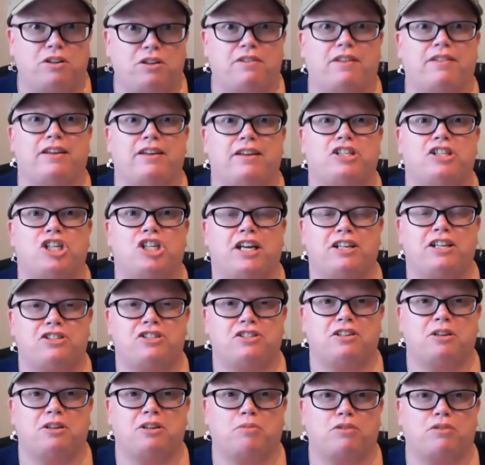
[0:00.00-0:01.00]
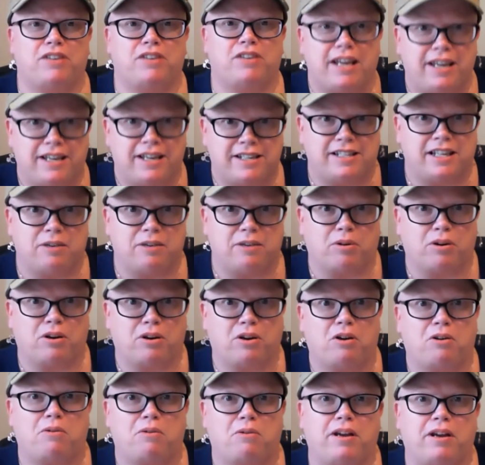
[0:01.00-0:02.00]
and then they changed the number of days they were
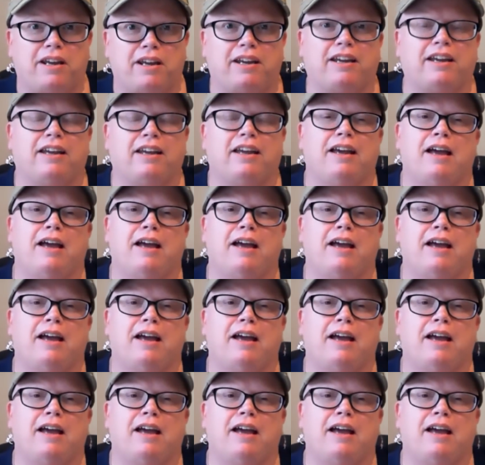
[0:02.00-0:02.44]
going